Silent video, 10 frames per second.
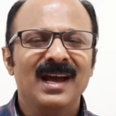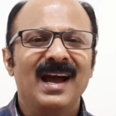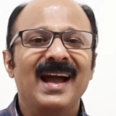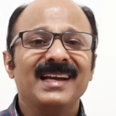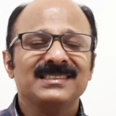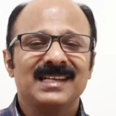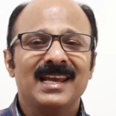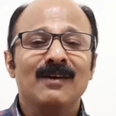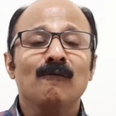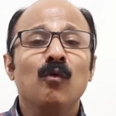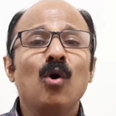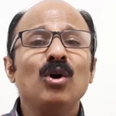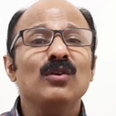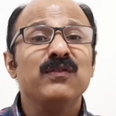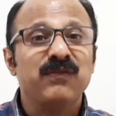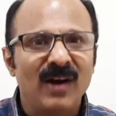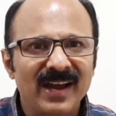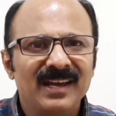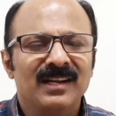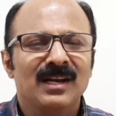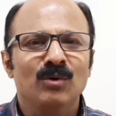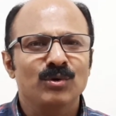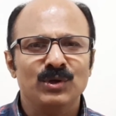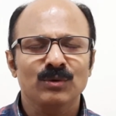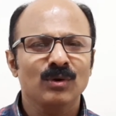acts like a wall of fire around you.